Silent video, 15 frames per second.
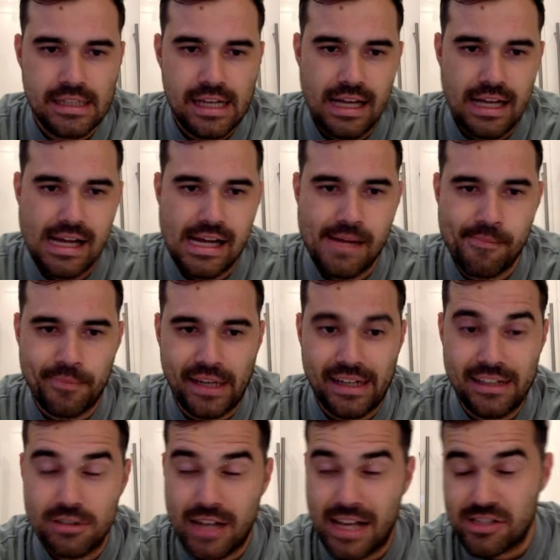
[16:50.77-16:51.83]
At
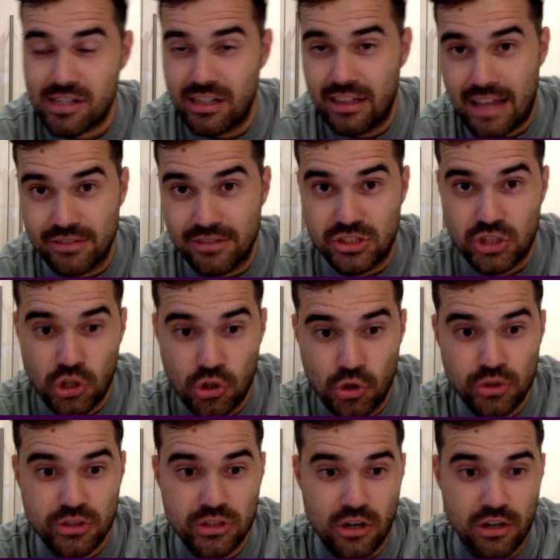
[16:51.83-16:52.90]
international level
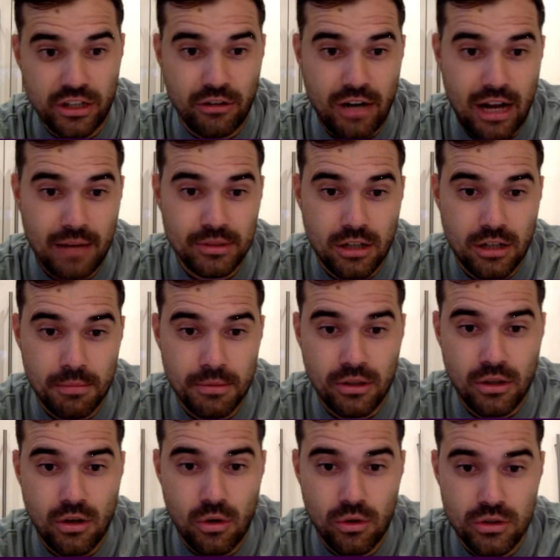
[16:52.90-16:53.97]
too, Sterling grabbed a couple of
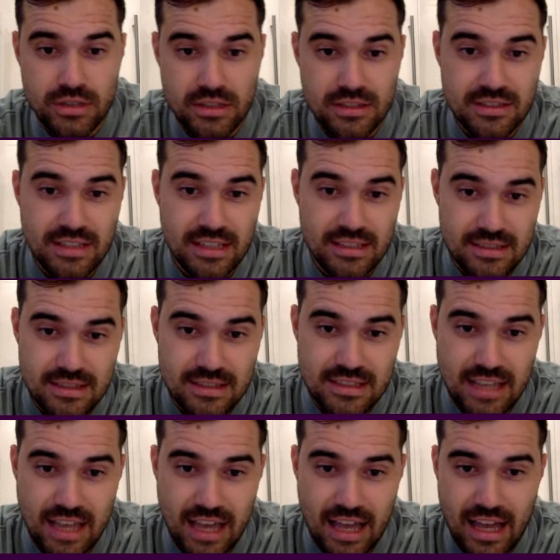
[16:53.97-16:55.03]
goals and
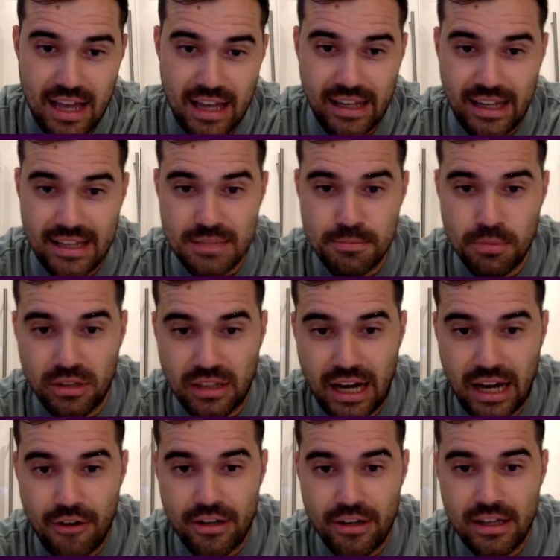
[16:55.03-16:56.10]
assists against
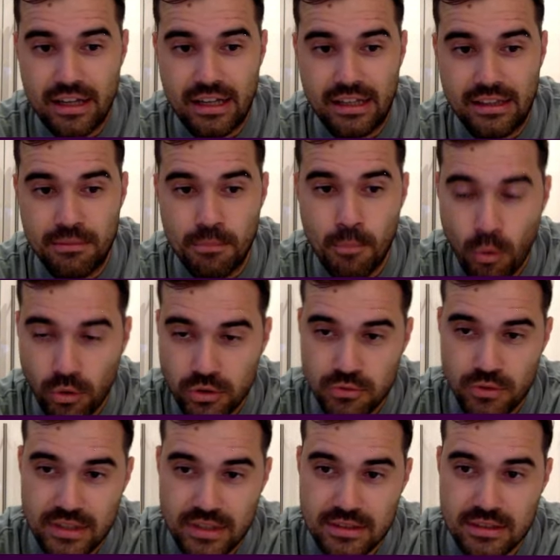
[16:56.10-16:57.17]
Bulgaria in the most
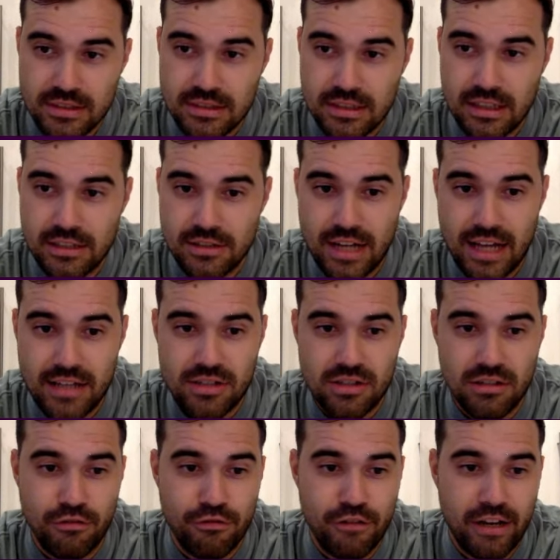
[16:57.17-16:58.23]
recent
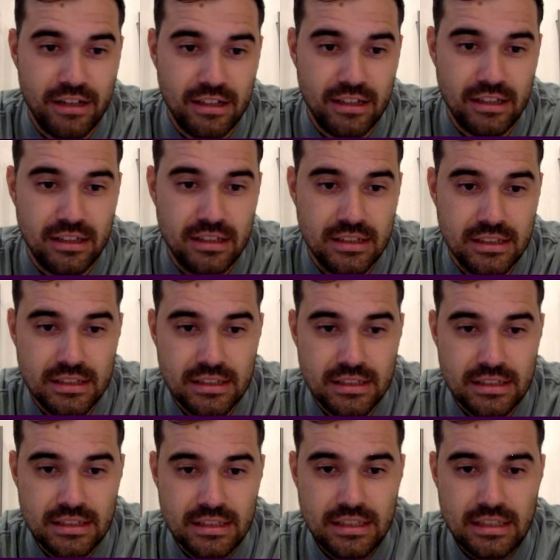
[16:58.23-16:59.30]
international friendly.
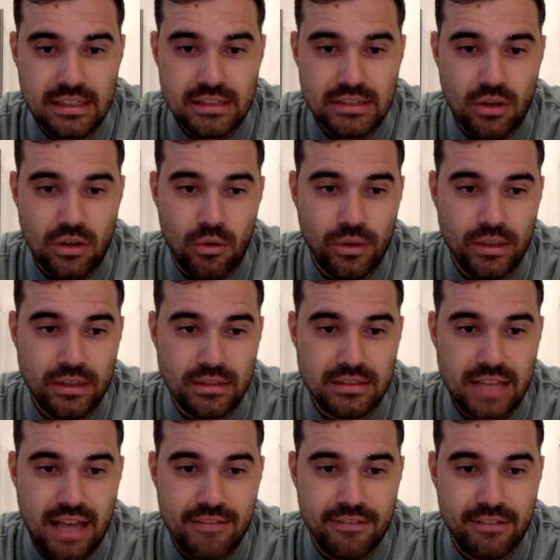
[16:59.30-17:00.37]
So he's
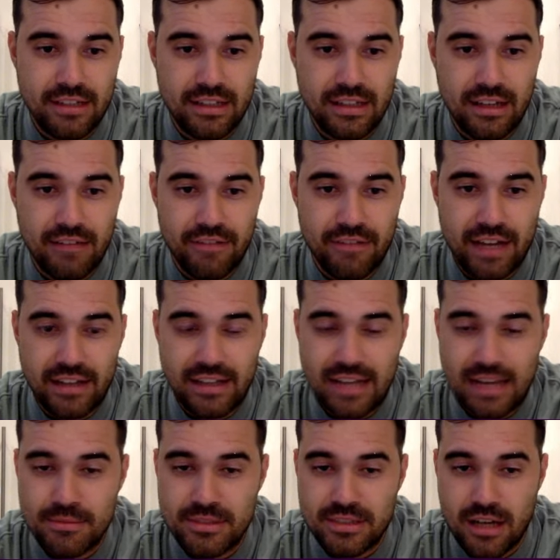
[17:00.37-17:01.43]
definitely a valid
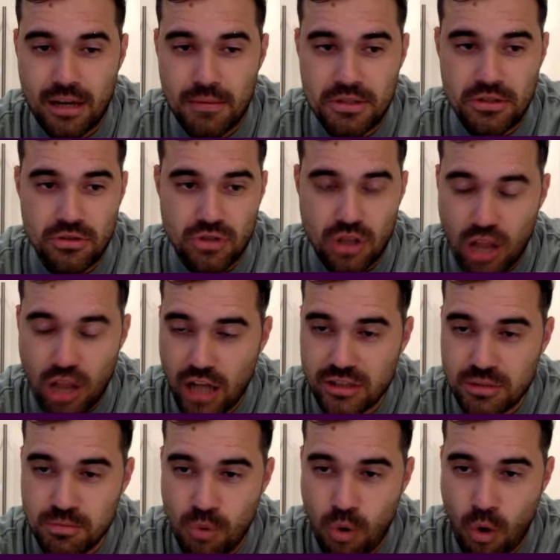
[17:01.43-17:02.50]
captaincy option. There's
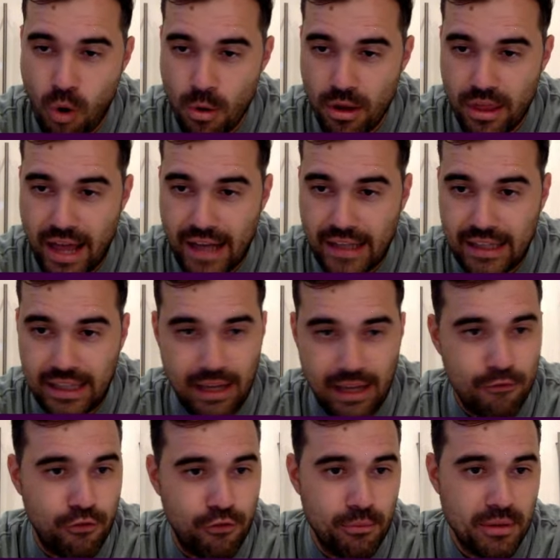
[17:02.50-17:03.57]
lots more where that
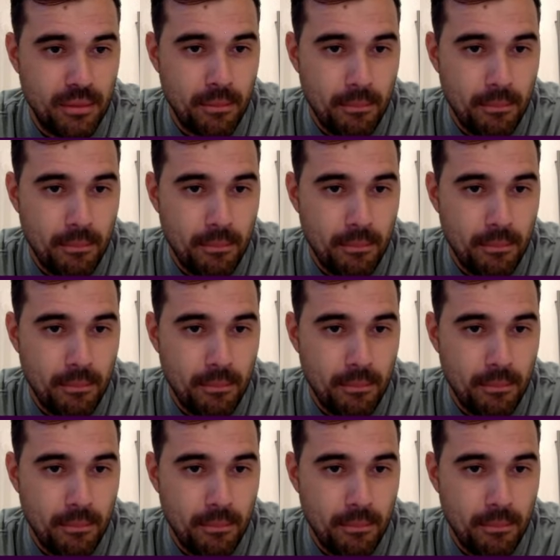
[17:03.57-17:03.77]
came from. You